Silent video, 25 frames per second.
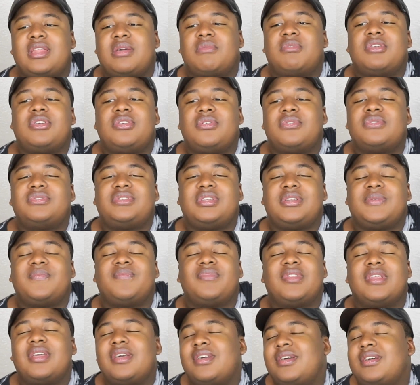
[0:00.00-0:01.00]
they were
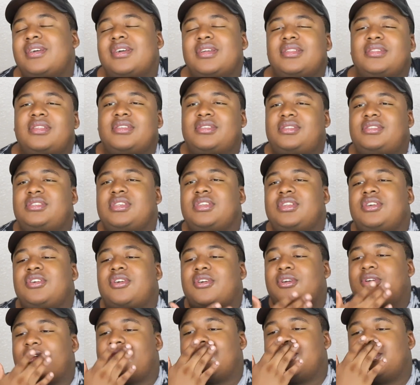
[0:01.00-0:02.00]
using the City
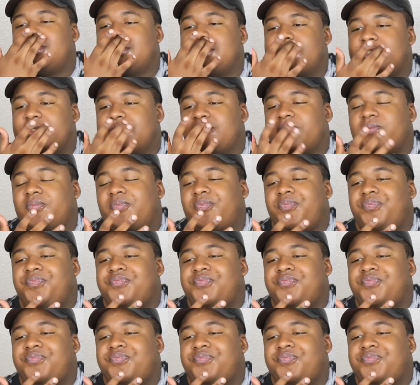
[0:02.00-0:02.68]
Girls